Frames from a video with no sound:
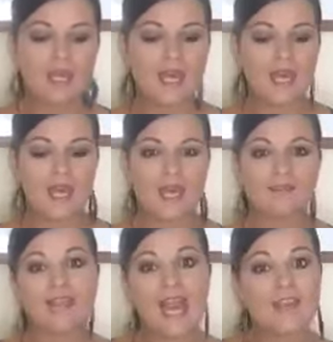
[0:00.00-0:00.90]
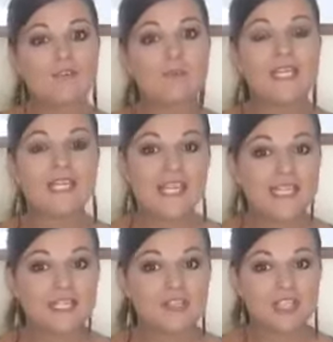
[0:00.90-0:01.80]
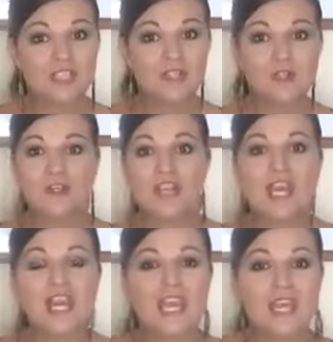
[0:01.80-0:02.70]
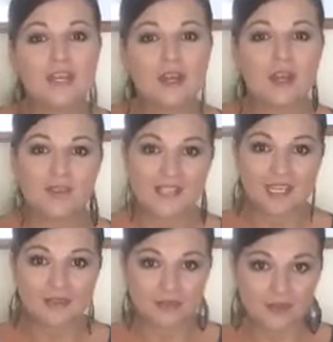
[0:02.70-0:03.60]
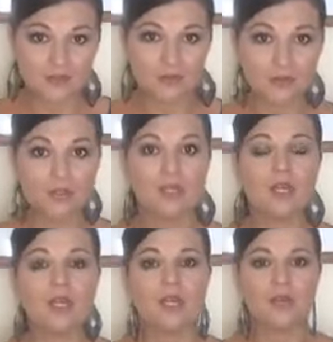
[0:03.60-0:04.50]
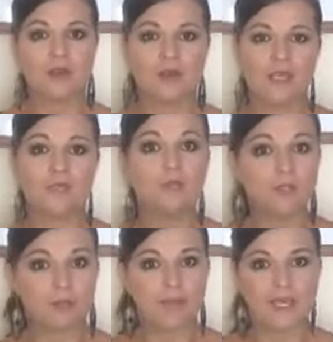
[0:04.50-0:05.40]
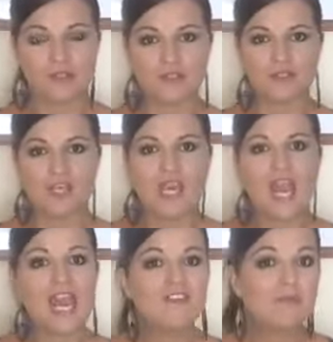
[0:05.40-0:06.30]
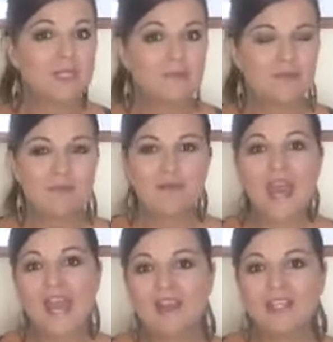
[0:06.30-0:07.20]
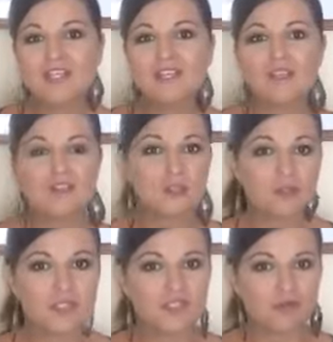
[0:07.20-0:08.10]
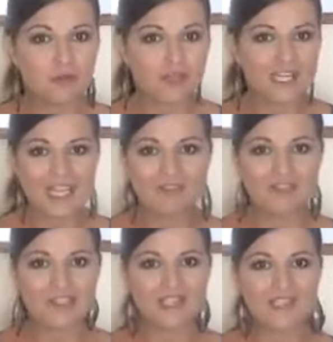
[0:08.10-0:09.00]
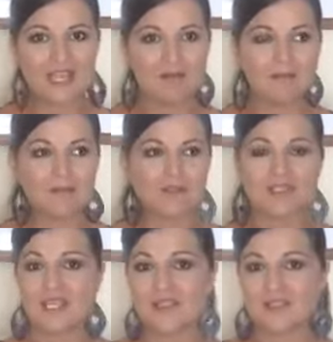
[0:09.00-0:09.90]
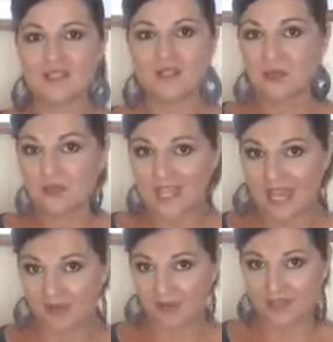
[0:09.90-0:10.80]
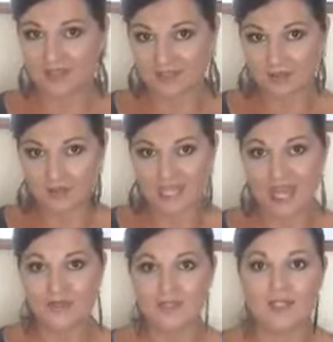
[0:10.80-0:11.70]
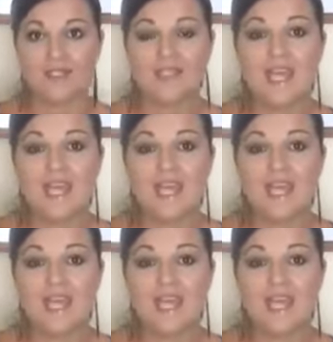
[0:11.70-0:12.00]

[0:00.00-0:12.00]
and I've been an English teacher in a secondary school in Budapest. I've been preparing students for language exam since 2000,